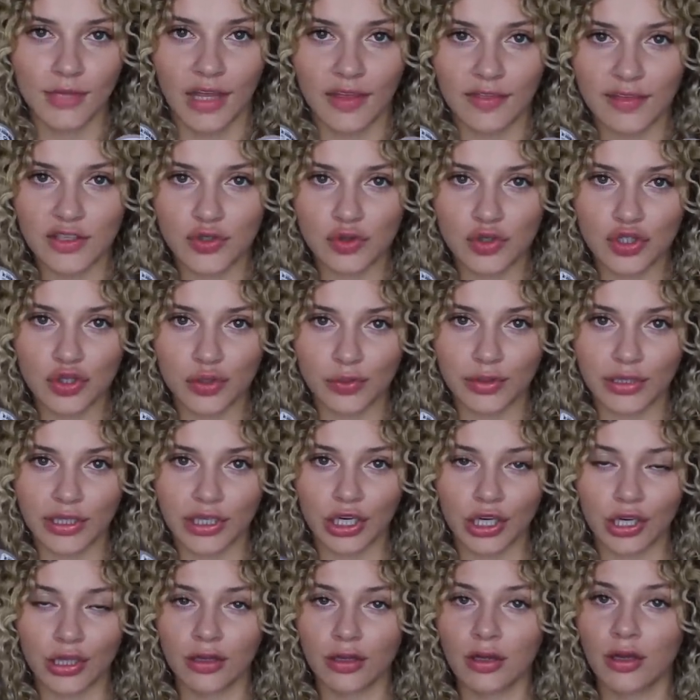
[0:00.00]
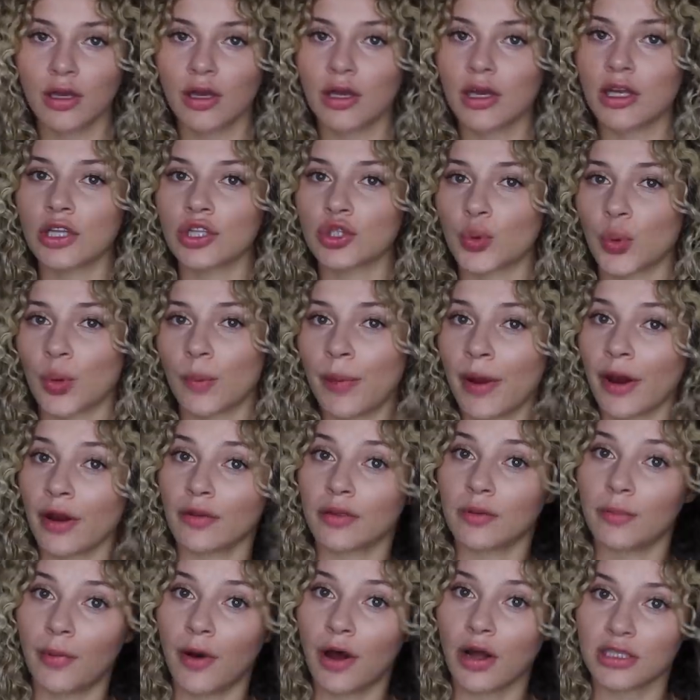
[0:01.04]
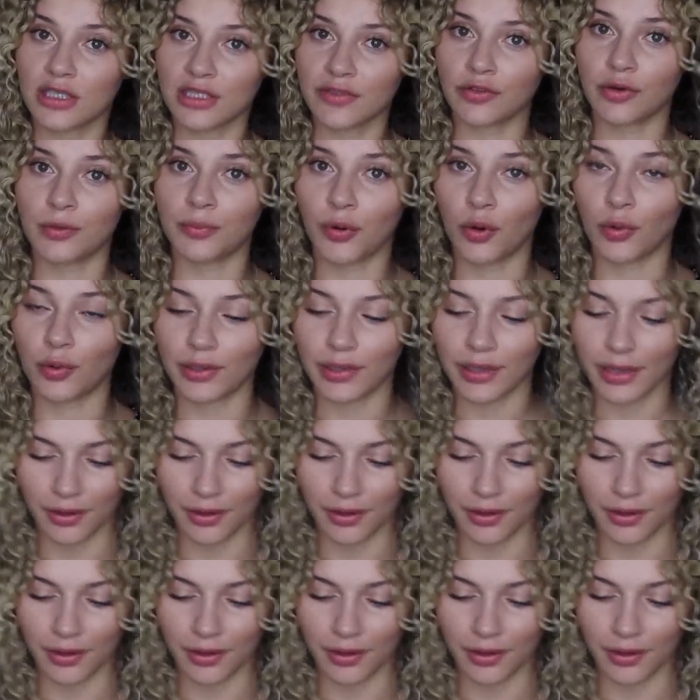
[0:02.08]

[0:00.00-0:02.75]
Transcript: these ones are really good to repair the bonds of your broken